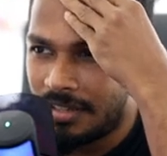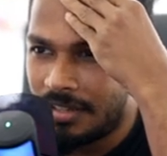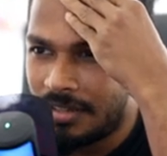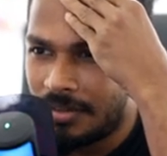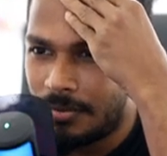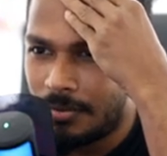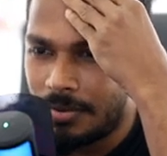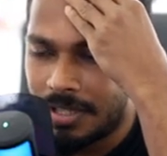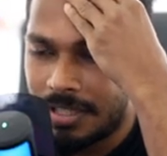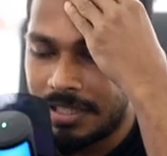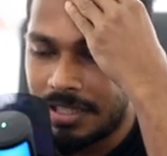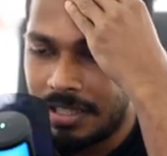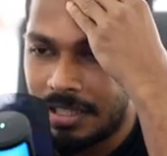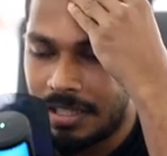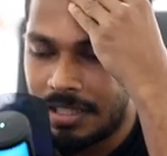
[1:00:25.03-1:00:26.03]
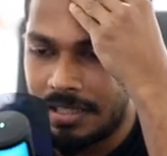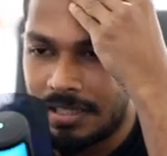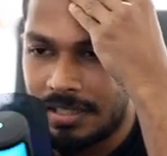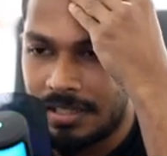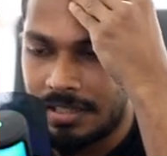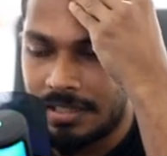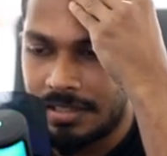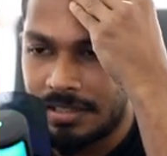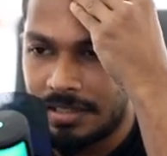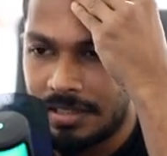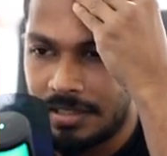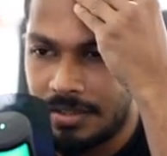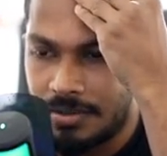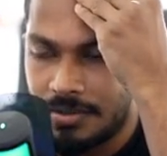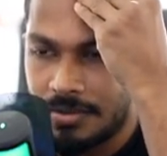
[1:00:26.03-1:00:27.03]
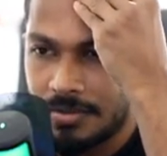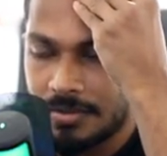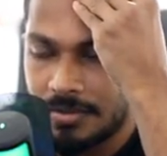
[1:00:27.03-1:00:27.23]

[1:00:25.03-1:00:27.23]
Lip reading: Why the hell is it 0?